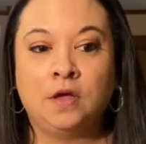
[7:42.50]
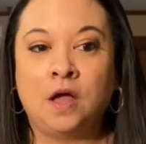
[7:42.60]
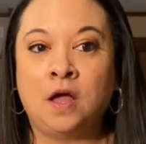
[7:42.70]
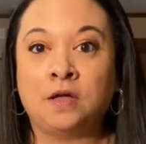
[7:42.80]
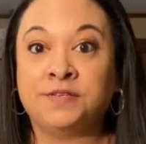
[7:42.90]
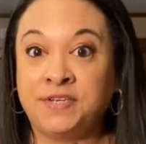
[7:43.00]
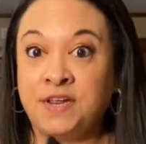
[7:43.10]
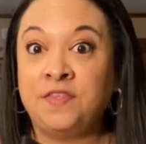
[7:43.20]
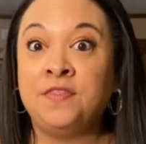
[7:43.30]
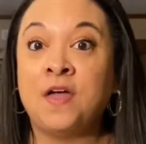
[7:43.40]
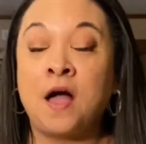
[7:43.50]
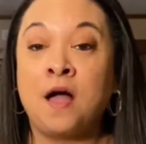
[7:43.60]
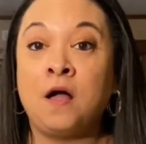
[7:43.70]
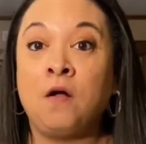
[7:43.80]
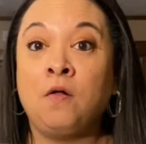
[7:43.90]
stand in the
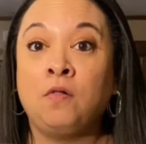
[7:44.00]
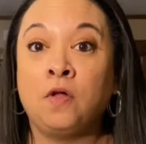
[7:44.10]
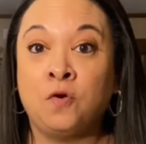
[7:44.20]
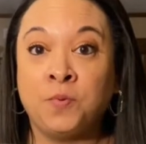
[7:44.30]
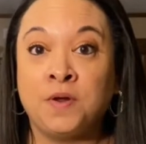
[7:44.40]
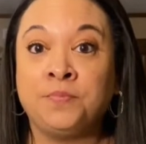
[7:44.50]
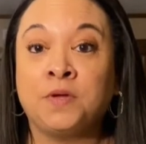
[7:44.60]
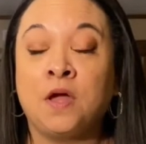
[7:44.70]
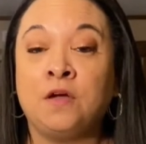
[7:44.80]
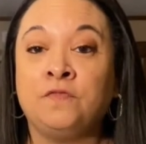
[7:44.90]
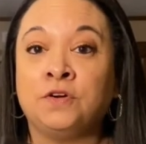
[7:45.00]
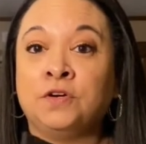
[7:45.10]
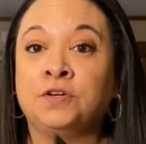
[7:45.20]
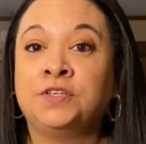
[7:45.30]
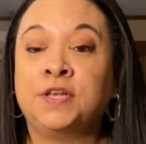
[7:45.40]
aisle, open up the
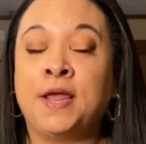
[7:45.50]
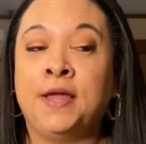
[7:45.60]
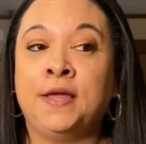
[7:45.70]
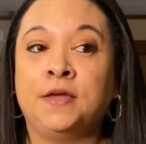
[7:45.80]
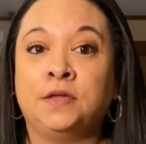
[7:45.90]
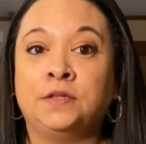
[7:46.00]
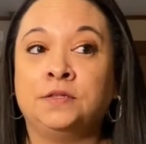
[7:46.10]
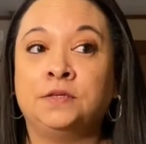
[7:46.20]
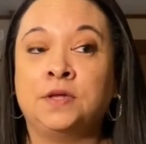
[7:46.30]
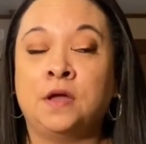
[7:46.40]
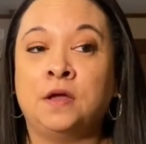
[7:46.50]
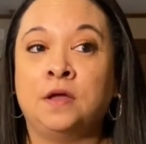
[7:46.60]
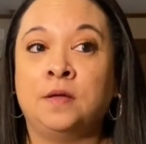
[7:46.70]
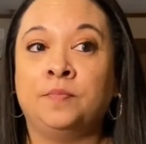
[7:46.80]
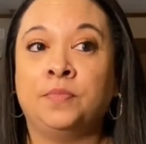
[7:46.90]
covers,
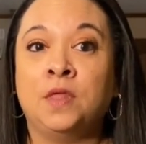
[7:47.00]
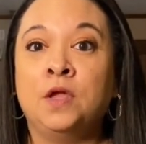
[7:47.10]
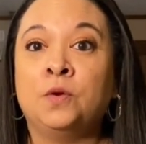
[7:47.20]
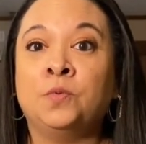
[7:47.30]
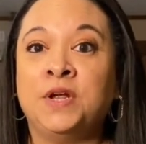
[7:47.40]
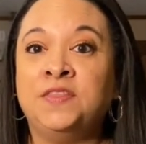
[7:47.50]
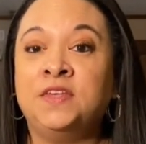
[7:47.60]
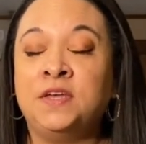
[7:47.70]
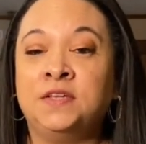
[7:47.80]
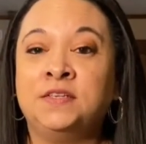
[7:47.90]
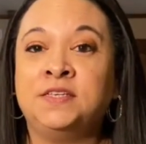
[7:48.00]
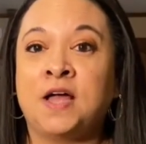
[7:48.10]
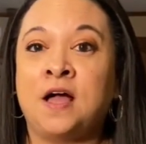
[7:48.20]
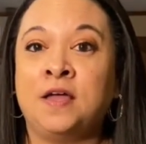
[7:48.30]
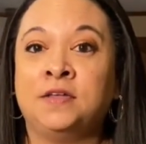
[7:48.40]
and read the
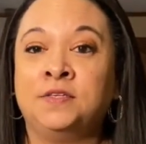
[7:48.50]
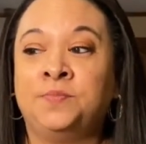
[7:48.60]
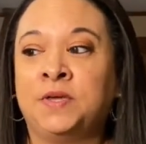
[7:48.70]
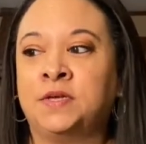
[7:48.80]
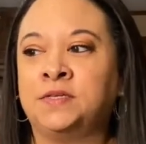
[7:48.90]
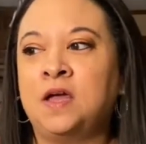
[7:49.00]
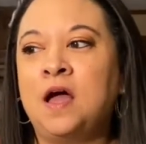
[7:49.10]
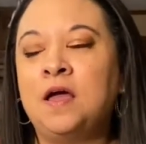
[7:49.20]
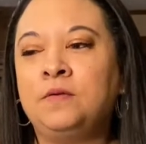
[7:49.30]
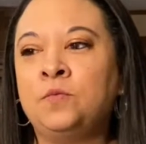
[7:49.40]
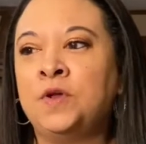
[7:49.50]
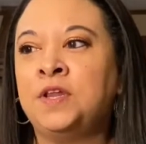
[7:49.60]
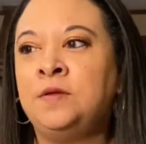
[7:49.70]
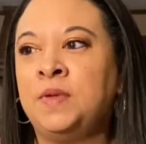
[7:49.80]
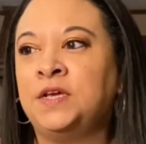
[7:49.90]
insides because I wanted
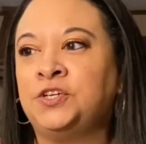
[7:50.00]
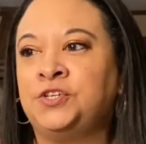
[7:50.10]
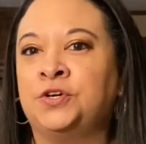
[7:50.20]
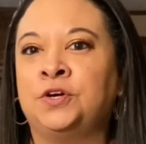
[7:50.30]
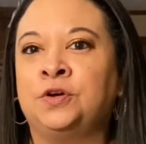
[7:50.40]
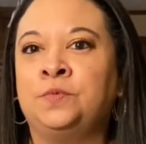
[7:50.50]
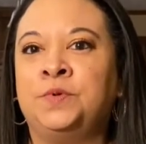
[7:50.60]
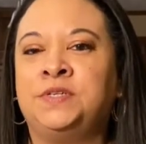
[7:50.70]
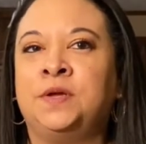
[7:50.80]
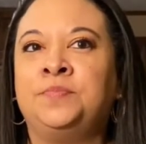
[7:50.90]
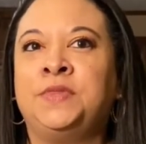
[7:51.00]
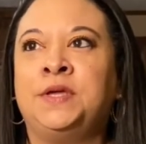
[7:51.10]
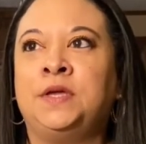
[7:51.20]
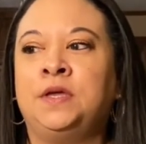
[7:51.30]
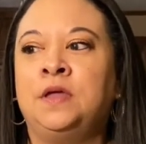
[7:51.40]
to make sure it was
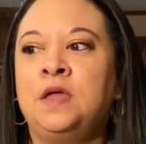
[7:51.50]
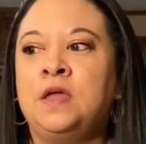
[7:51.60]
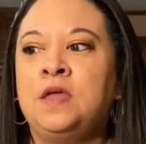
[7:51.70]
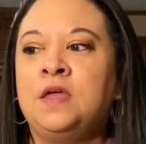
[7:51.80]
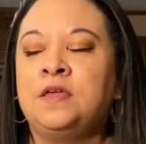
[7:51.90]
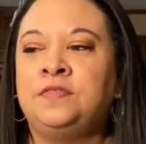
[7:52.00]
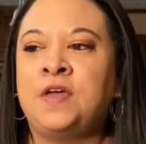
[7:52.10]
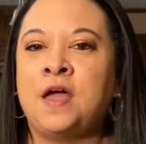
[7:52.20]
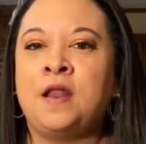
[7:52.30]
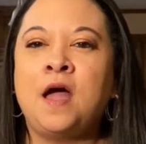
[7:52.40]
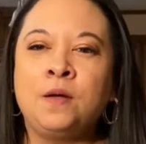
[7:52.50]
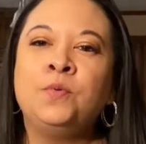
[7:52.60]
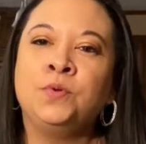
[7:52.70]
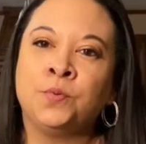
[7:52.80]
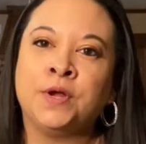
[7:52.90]
something that I
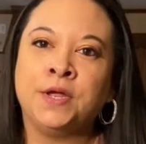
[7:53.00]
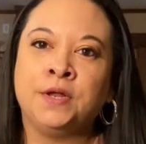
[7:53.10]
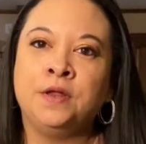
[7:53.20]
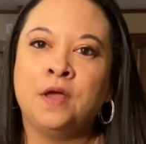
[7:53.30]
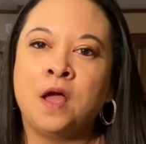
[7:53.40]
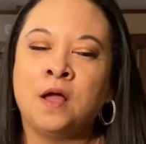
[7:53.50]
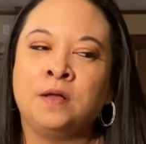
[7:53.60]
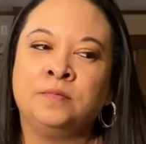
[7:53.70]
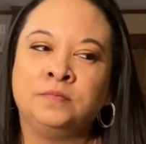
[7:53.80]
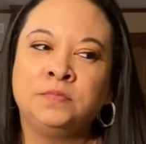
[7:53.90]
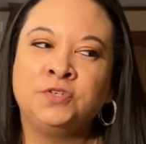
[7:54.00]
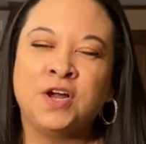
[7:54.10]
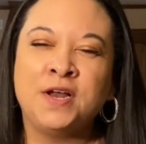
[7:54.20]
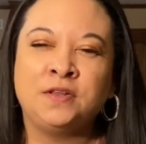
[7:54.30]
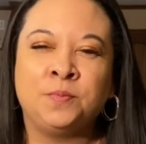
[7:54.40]
would read. Try
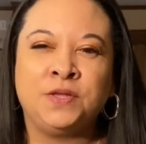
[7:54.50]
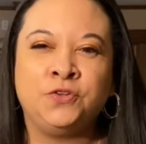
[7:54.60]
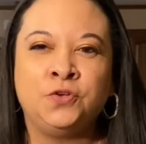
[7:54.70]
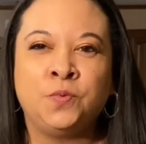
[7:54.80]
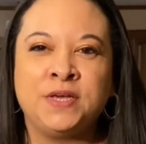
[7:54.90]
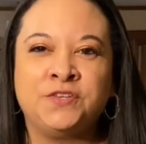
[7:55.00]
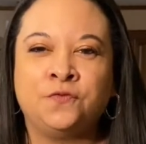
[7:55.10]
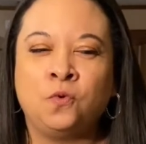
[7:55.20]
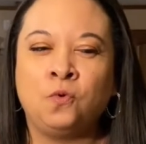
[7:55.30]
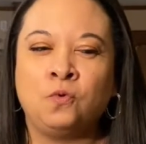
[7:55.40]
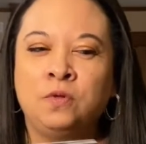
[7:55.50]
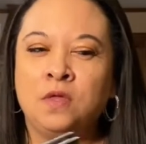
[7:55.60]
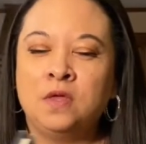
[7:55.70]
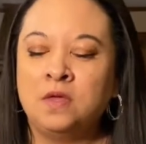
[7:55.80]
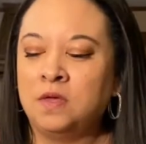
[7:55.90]
not to be too wasteful
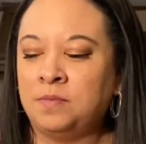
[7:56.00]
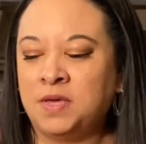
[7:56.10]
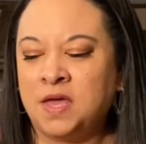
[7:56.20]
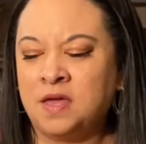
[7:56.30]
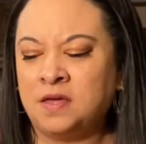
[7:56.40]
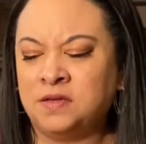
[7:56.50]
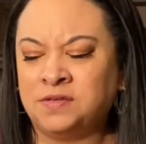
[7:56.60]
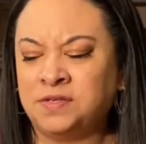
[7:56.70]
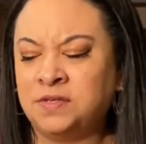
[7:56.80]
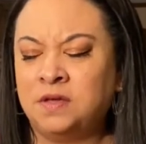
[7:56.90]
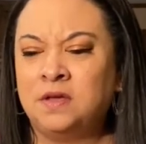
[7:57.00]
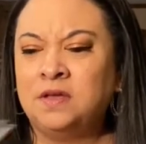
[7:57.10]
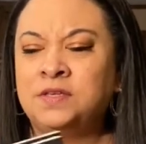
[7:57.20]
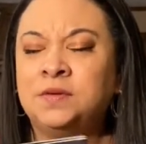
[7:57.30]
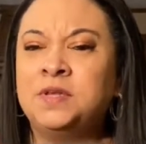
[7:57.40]
because
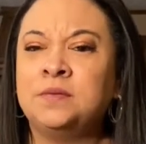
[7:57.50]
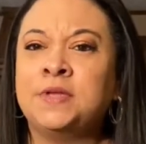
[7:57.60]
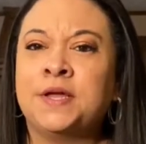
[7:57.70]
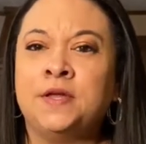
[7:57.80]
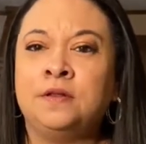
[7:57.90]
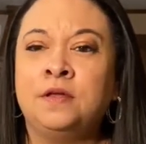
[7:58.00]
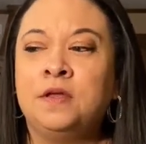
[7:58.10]
sometimes I can